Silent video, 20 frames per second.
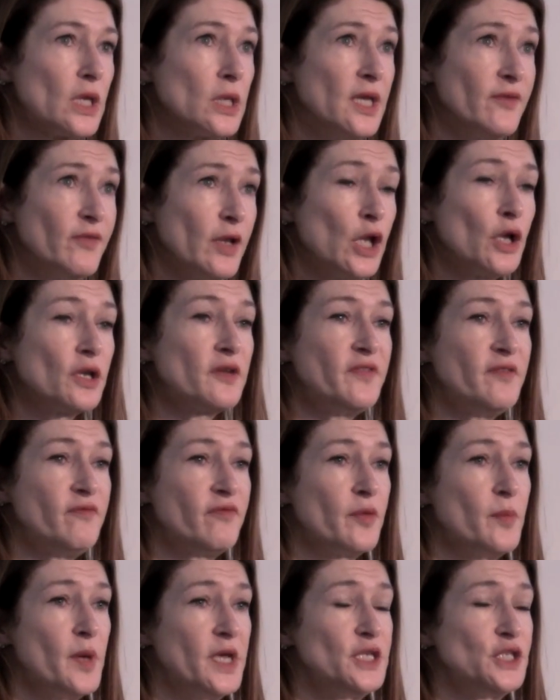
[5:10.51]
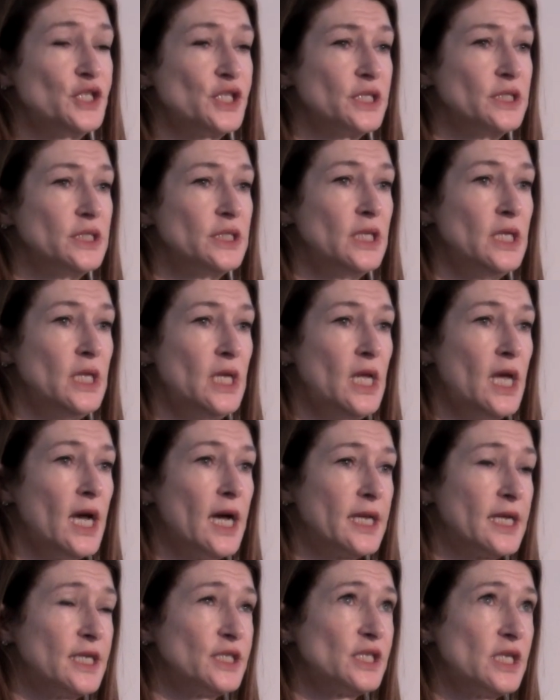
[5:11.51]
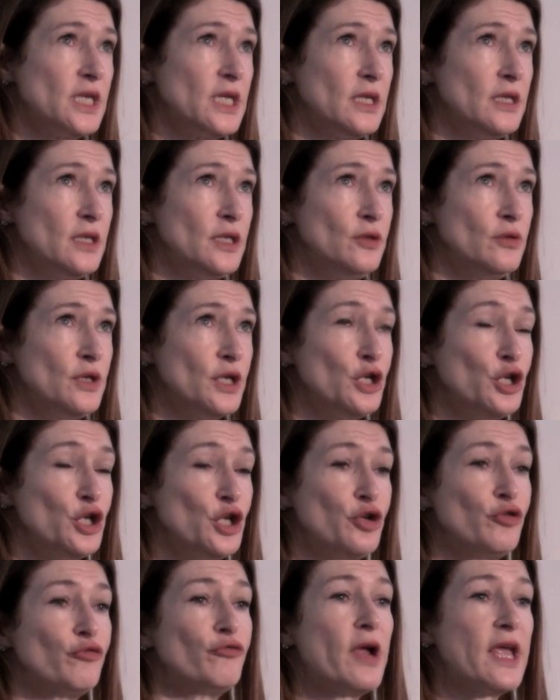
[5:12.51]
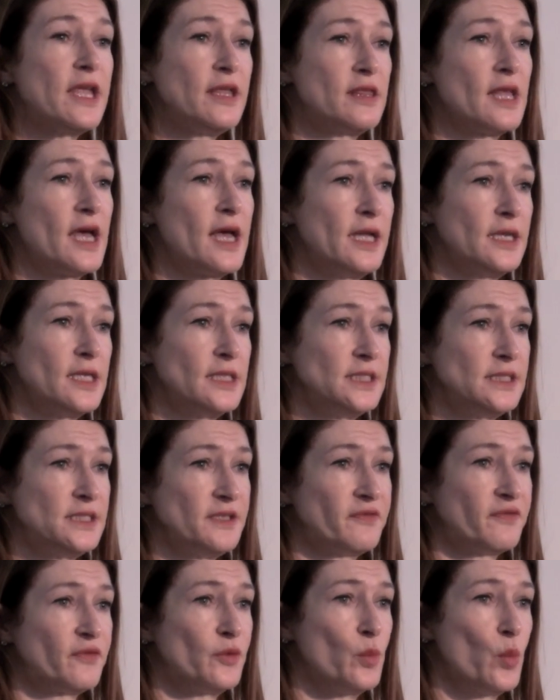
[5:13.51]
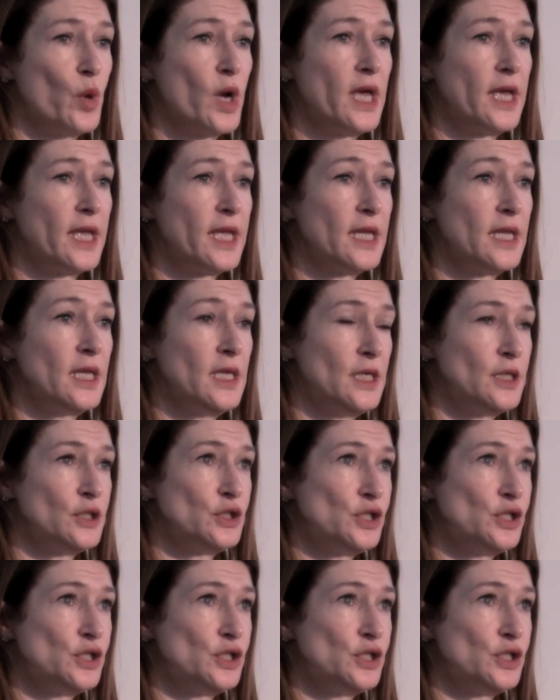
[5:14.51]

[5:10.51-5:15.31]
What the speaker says: you have a lot of information, and actually you can curate that in a different way